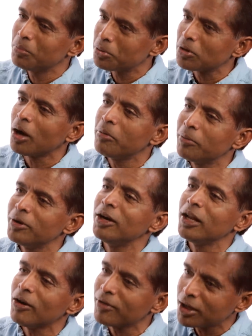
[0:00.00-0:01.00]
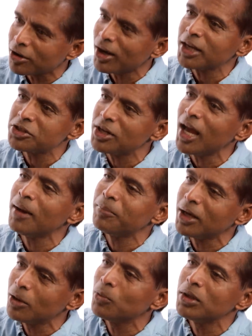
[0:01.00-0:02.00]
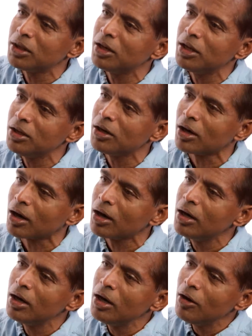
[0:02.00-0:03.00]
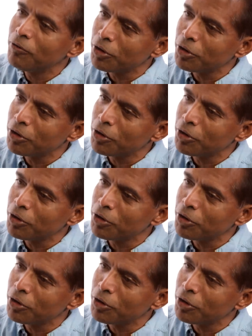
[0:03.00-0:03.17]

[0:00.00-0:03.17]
probability of a correction happening within a year mm-hmm.